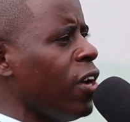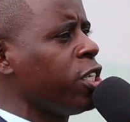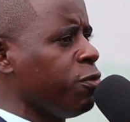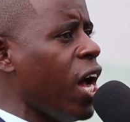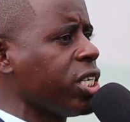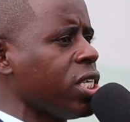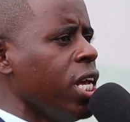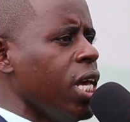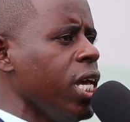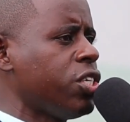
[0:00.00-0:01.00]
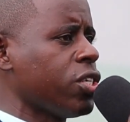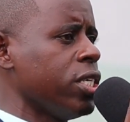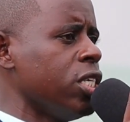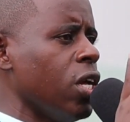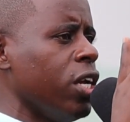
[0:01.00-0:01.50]
in that verse
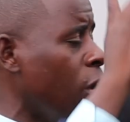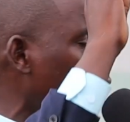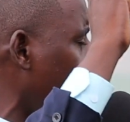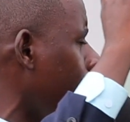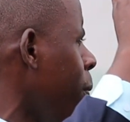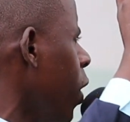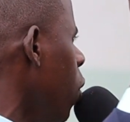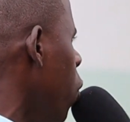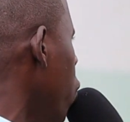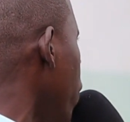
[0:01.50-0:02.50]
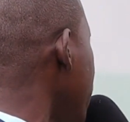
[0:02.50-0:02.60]
is Noah, who